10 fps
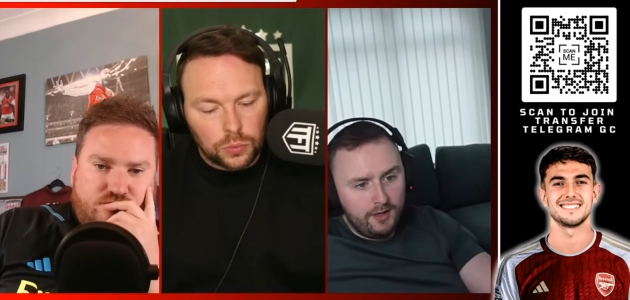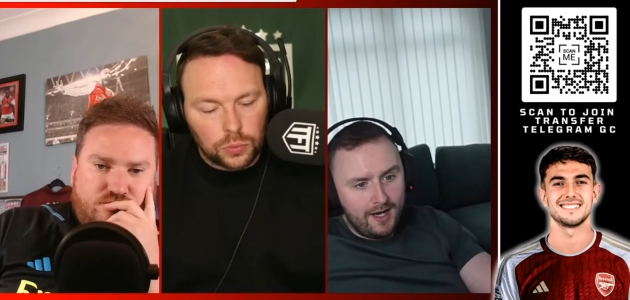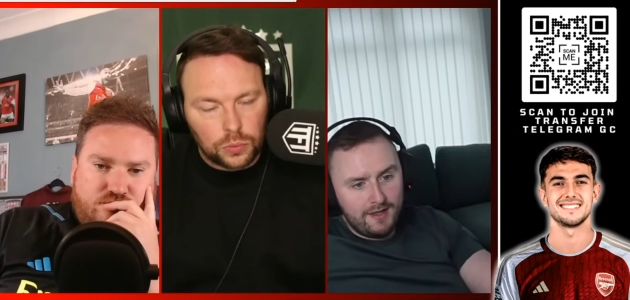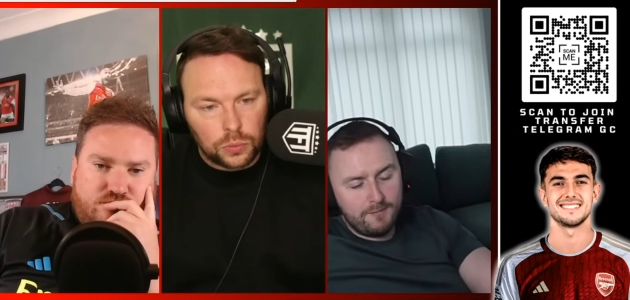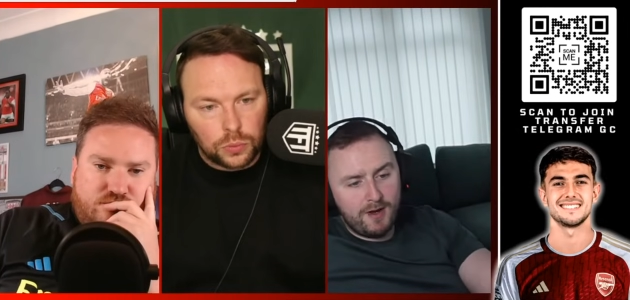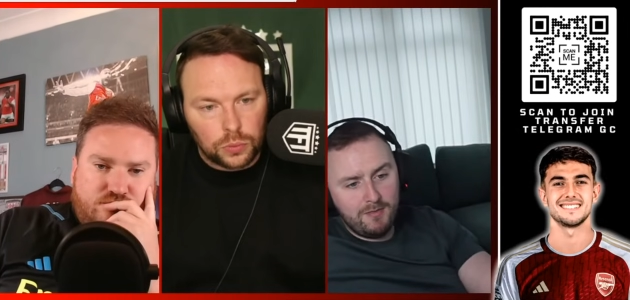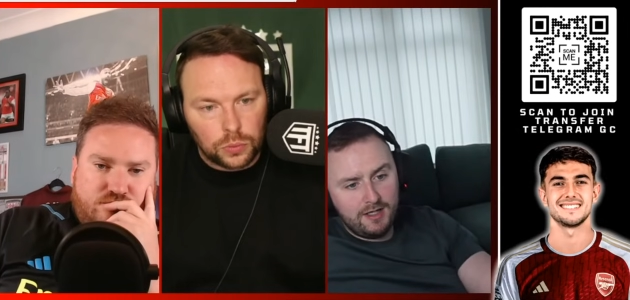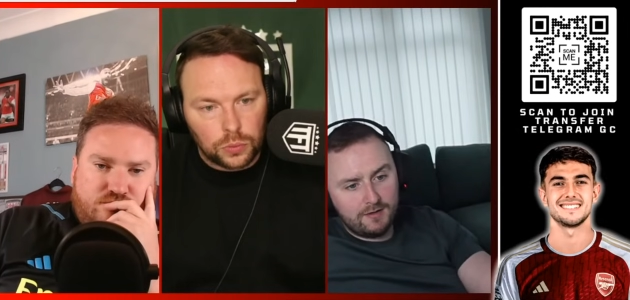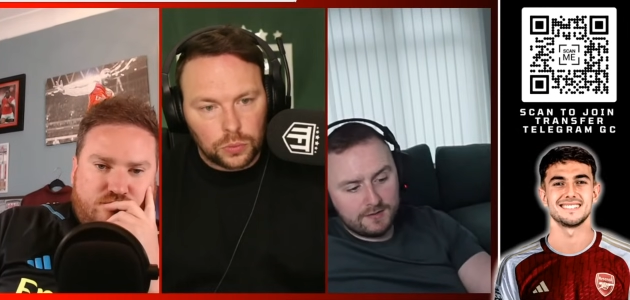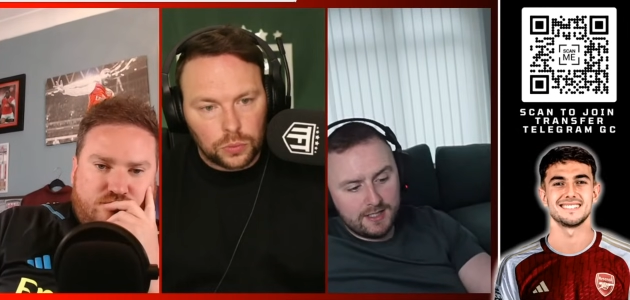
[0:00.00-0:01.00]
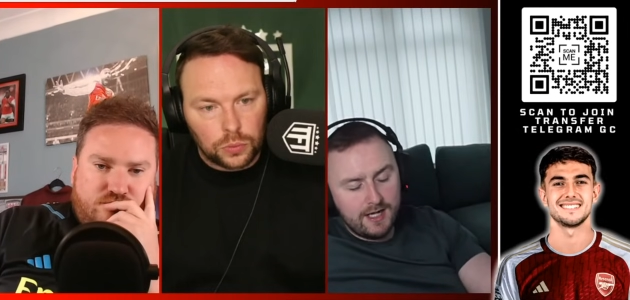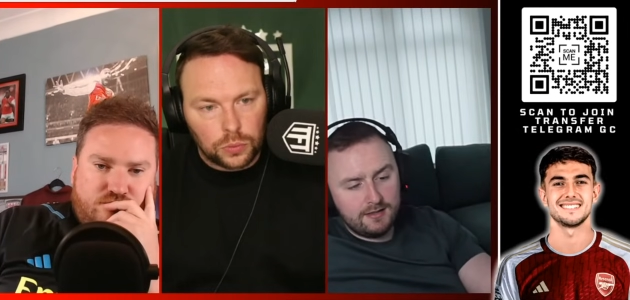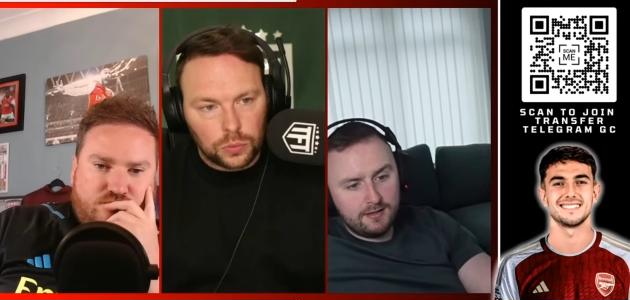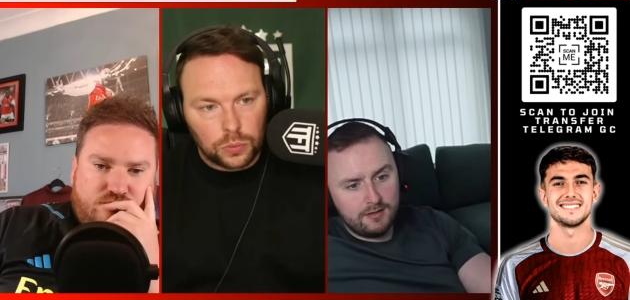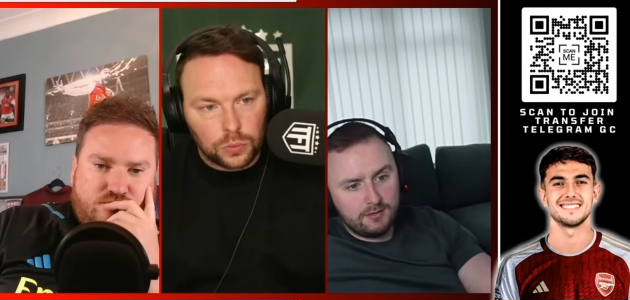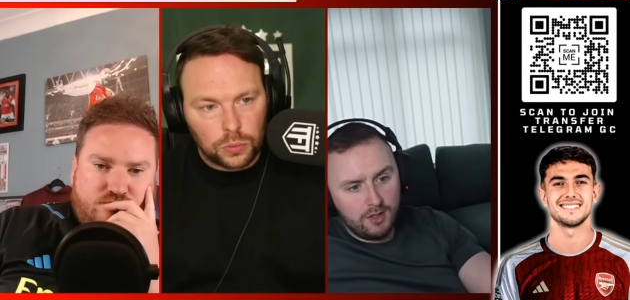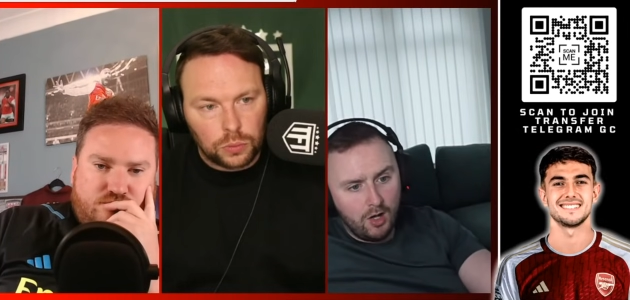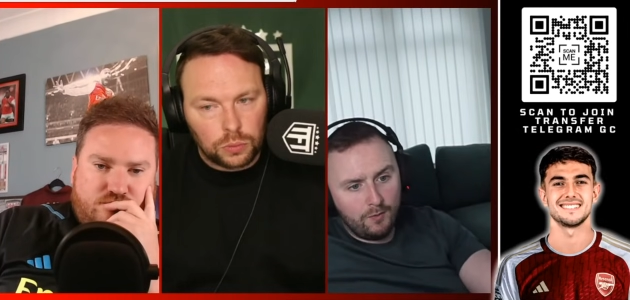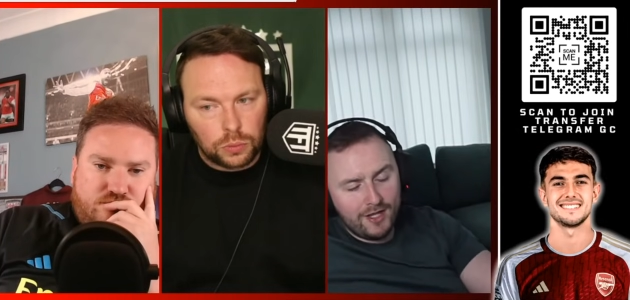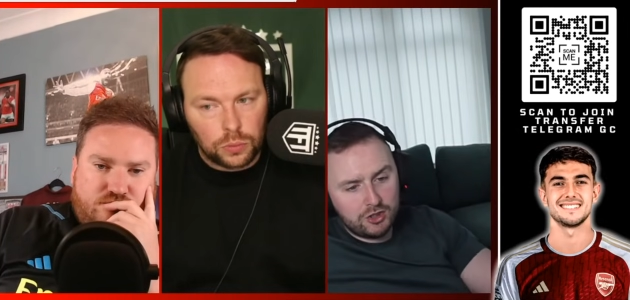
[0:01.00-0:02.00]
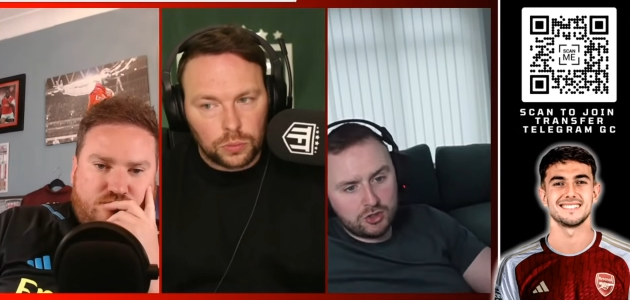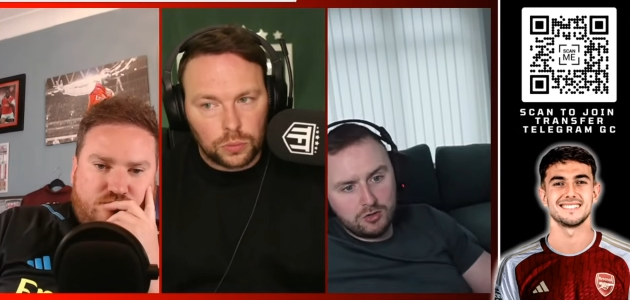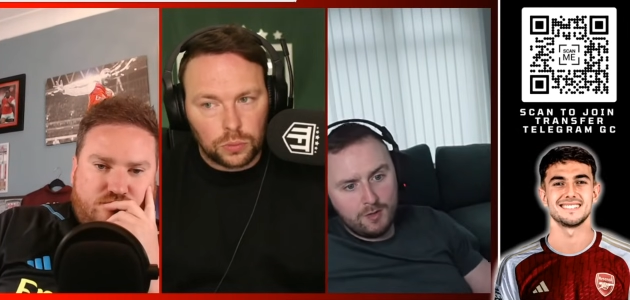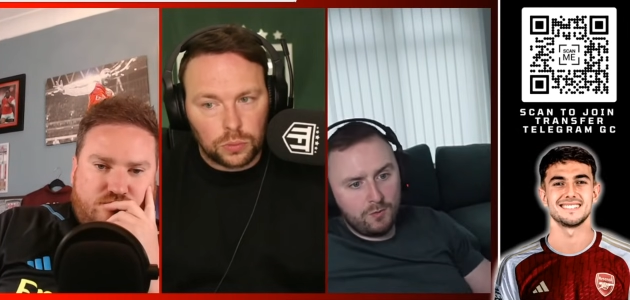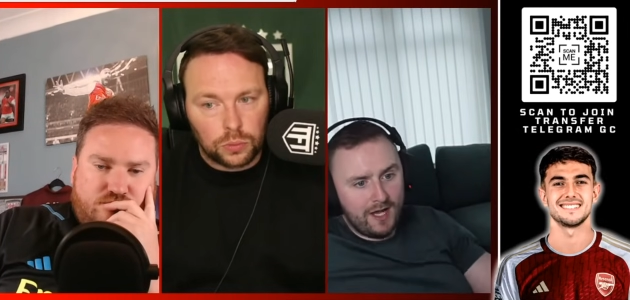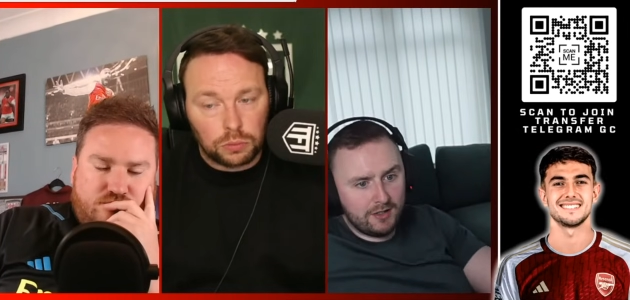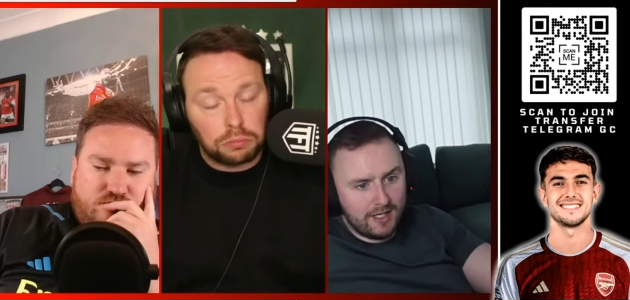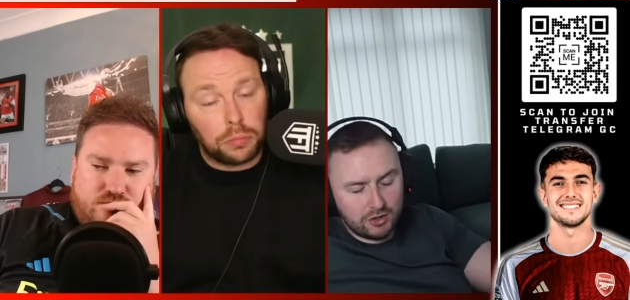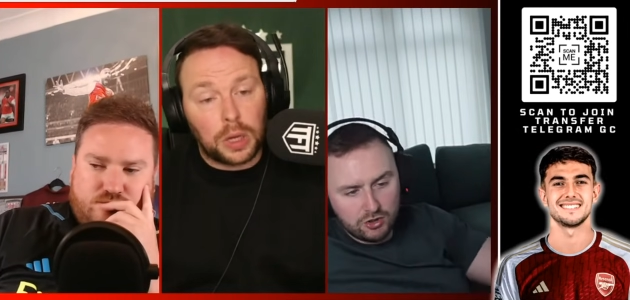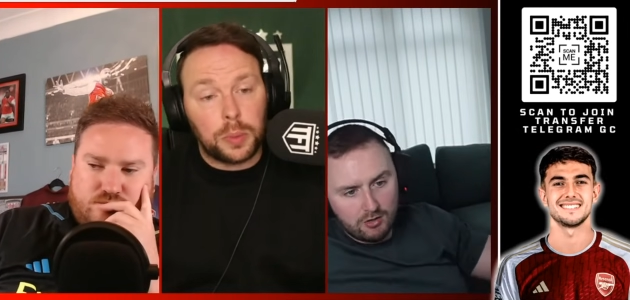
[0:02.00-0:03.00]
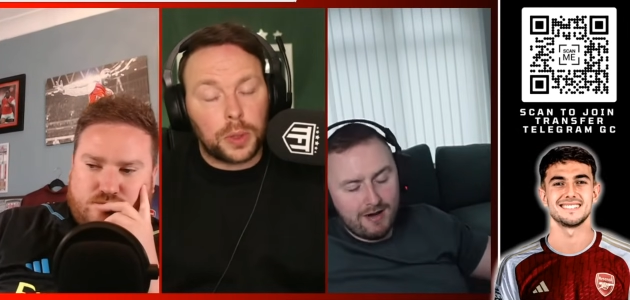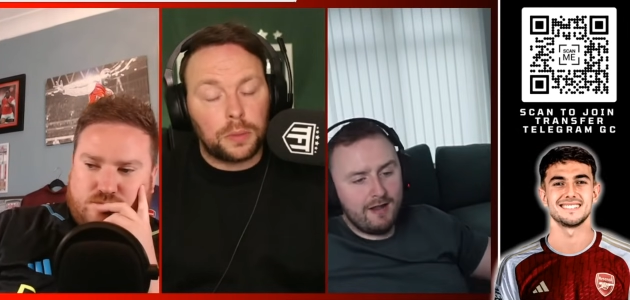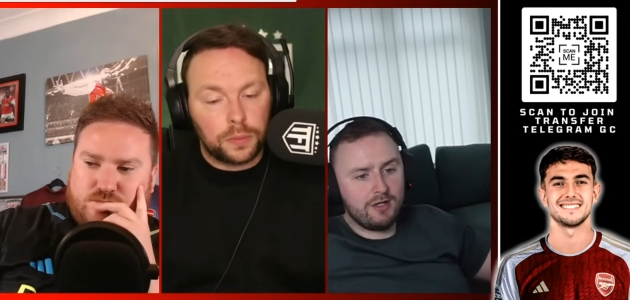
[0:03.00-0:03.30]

Speaker 1: and then the Premier League have said, no, that's that, that that's maybe.